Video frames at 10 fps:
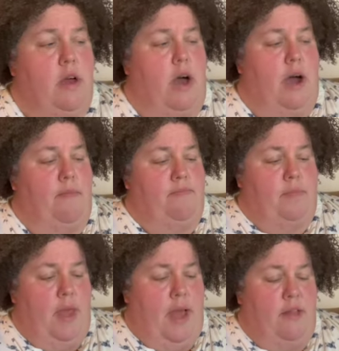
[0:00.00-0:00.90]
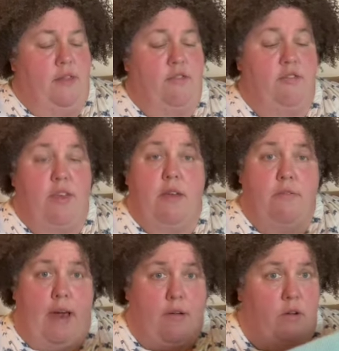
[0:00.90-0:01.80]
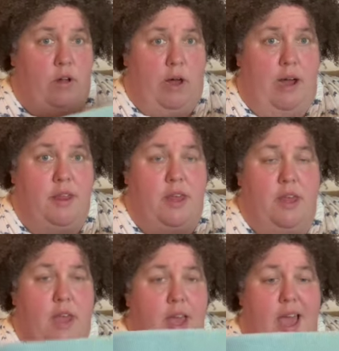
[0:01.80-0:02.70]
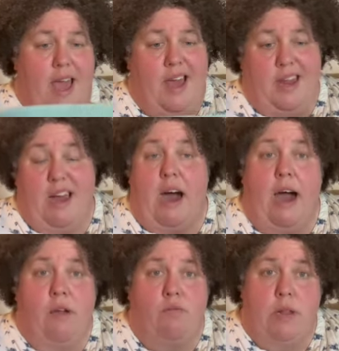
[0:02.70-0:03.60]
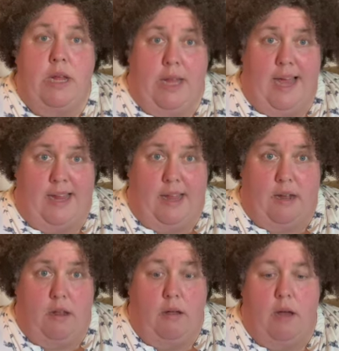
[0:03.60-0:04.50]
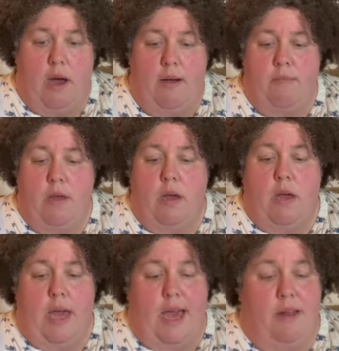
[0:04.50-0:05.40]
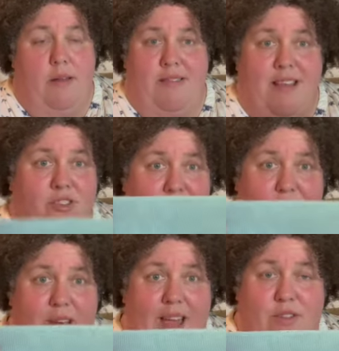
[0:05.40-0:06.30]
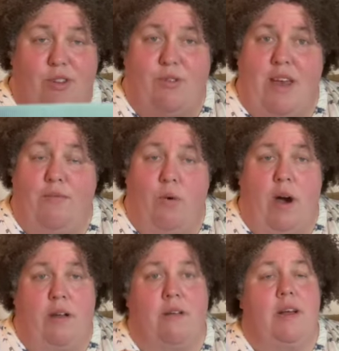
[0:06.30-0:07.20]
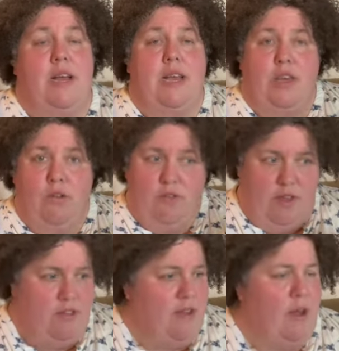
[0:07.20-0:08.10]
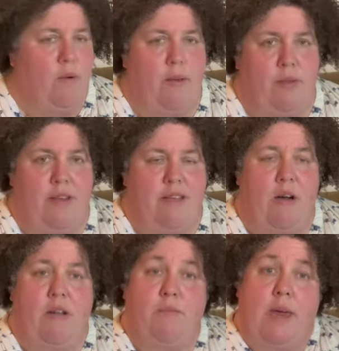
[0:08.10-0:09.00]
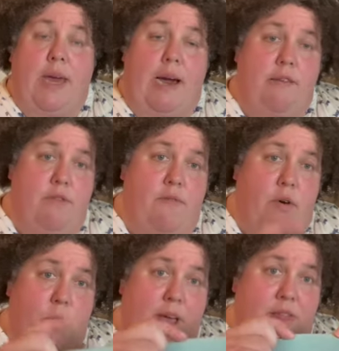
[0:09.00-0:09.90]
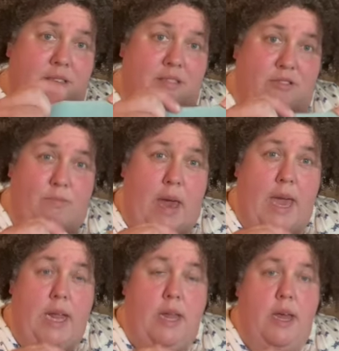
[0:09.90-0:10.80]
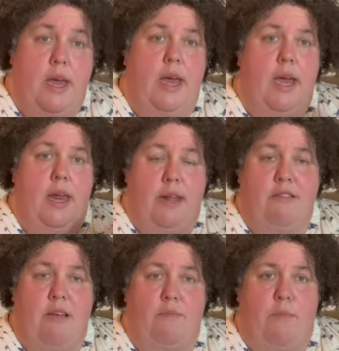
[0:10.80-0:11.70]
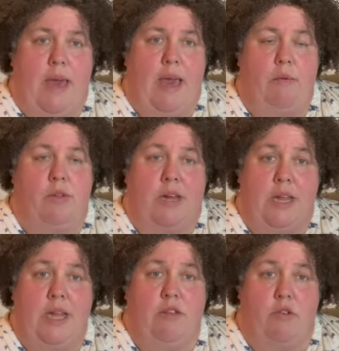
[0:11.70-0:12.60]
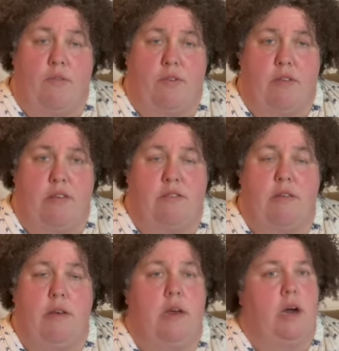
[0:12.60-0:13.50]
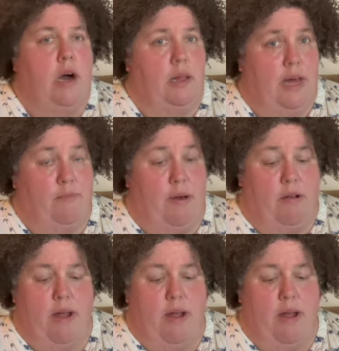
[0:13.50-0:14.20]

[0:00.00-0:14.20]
And this is the Enviro cloth, and I really liked it. And essentially all I had to do is have water, use this, and I wipe things down. And because of the way this is made, it ends up being able to clean surfaces a lot better.